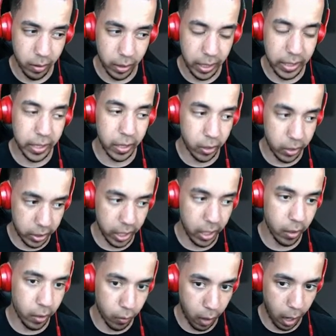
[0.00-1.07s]
He's either steel
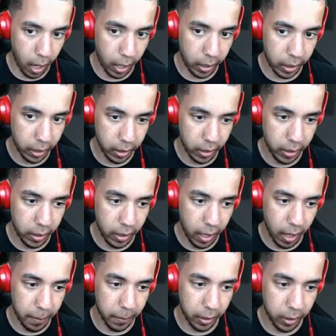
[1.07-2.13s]
or rock.
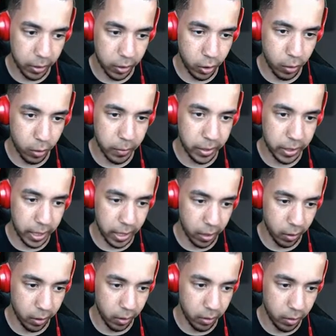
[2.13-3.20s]
I'm going to assume steel.